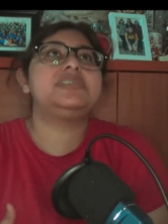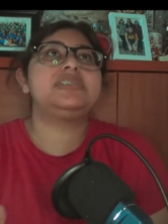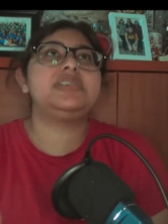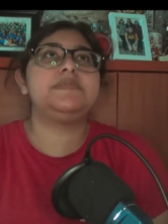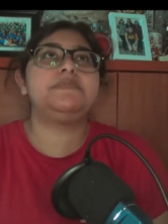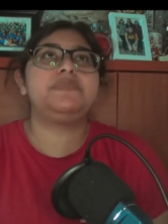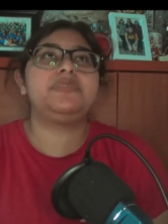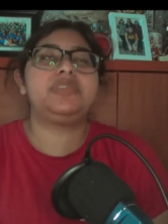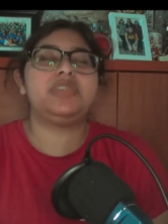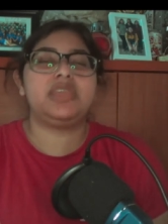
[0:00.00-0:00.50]

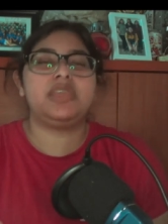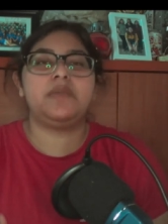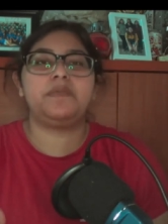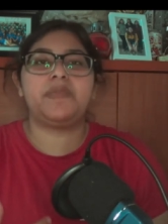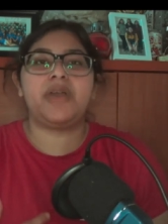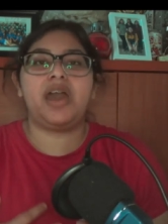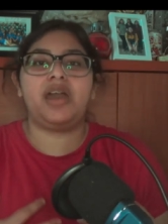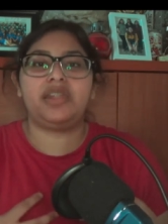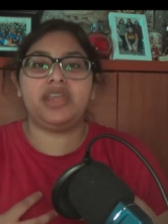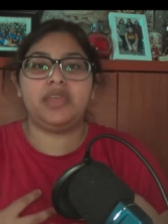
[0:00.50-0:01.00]
thing
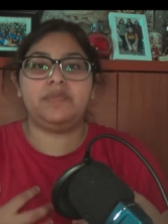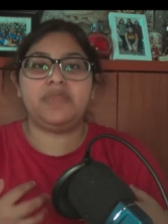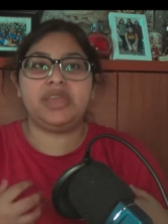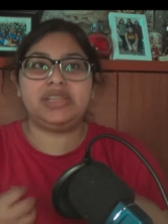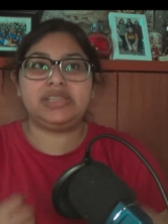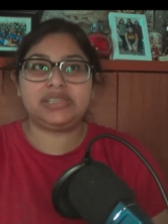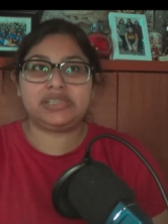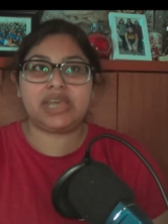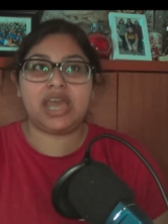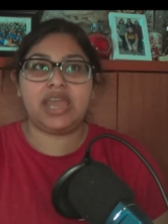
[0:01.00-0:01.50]
about him
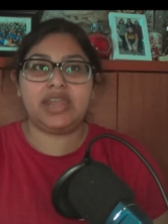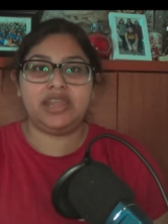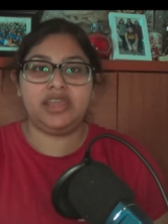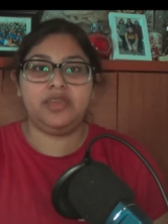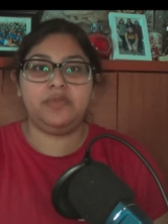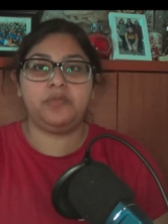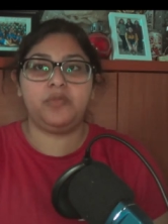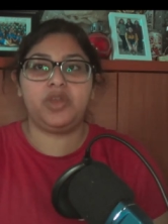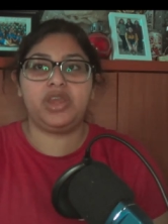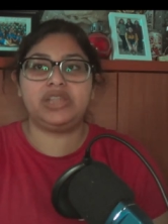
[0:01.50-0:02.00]
inside
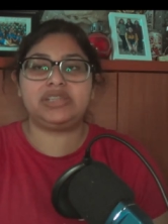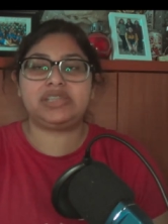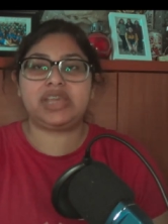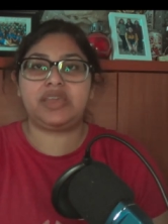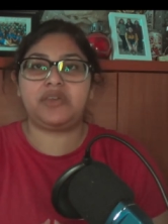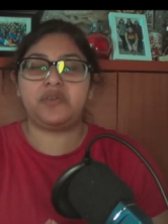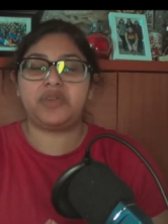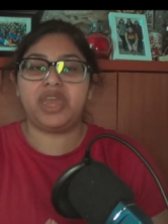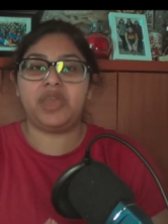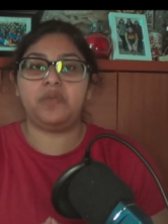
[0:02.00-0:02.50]
him, where it's like,
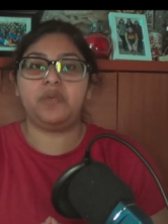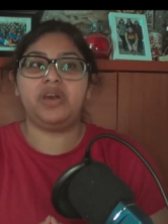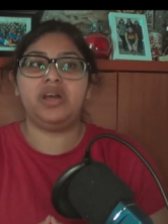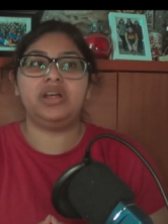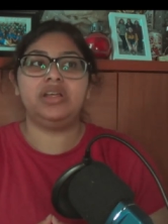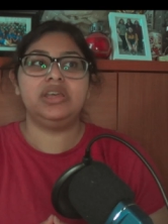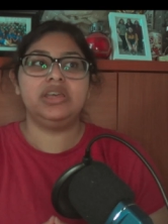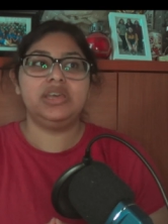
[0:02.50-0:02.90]
okay, well,